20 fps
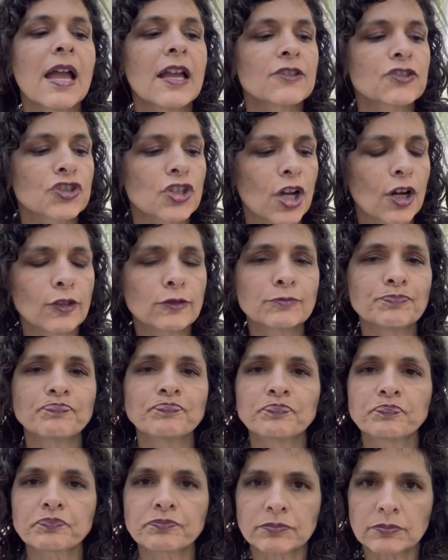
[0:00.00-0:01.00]
So
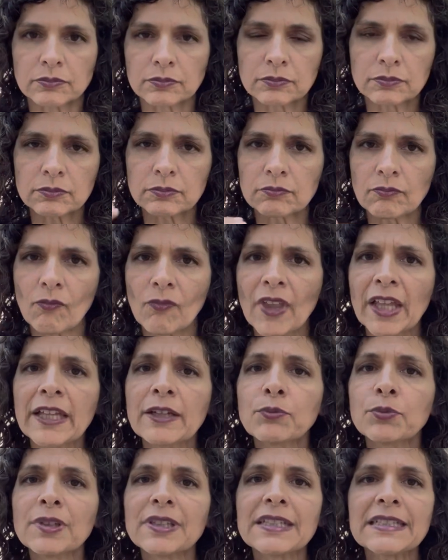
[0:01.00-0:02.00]
it
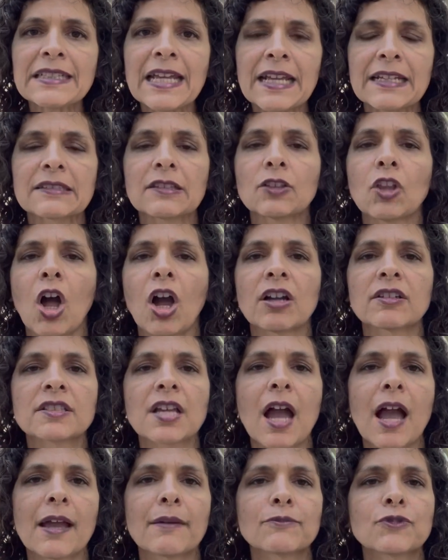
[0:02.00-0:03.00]
really takes a long
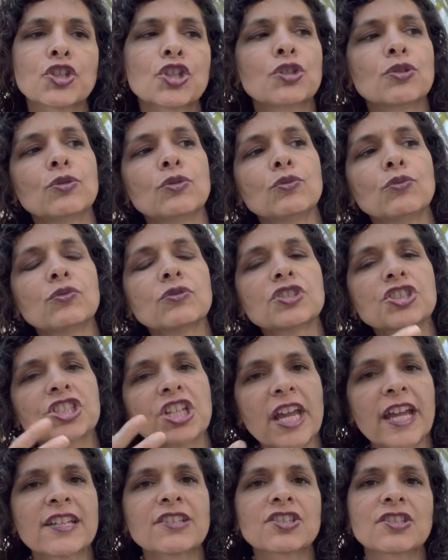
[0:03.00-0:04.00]
time to
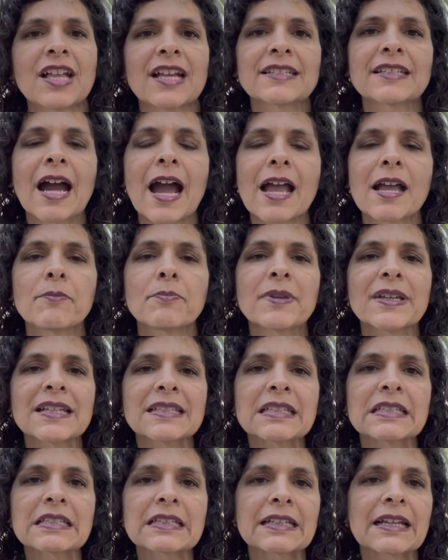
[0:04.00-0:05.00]
change that diet, because
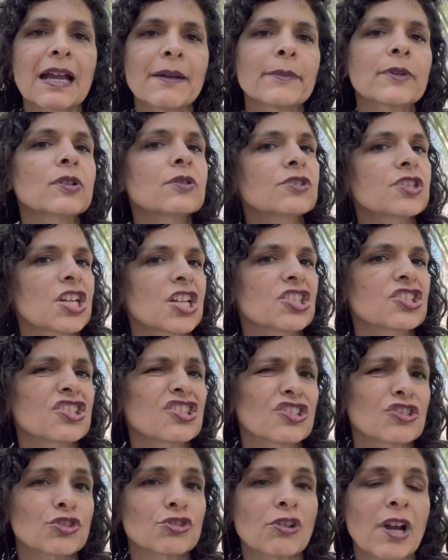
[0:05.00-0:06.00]
it's a chemical change that
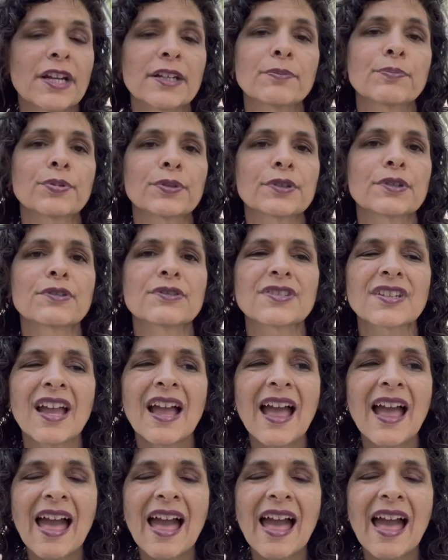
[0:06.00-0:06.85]
you're trying to produce.